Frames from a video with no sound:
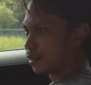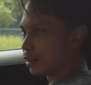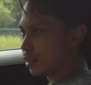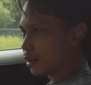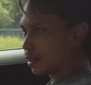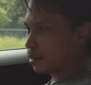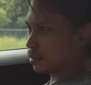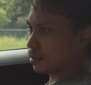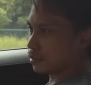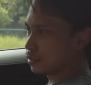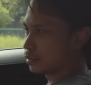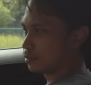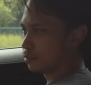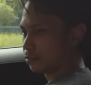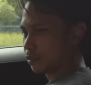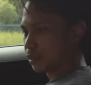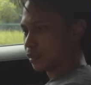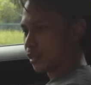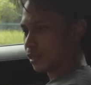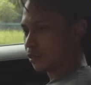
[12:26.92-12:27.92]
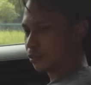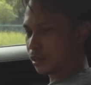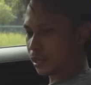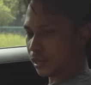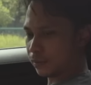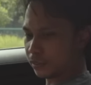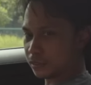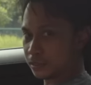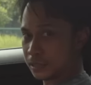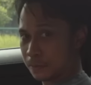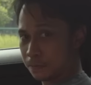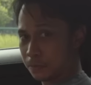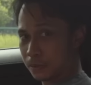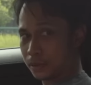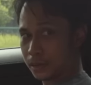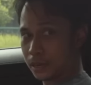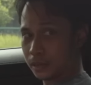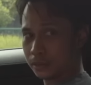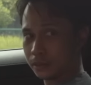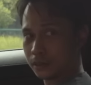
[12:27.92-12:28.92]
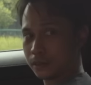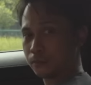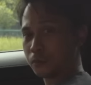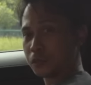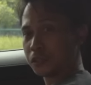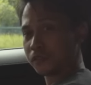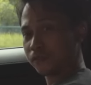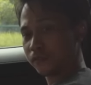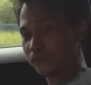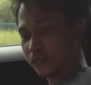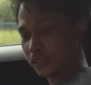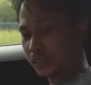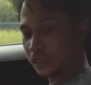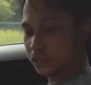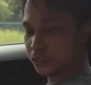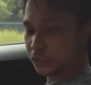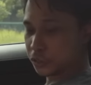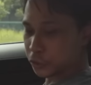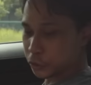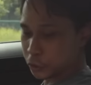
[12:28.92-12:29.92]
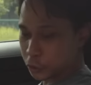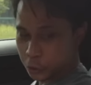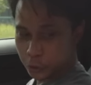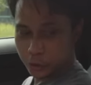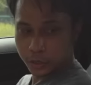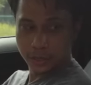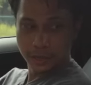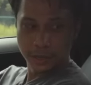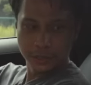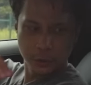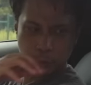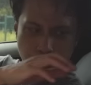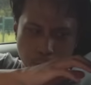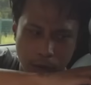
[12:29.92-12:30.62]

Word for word: And again, you have this Nappa leather, which feels good as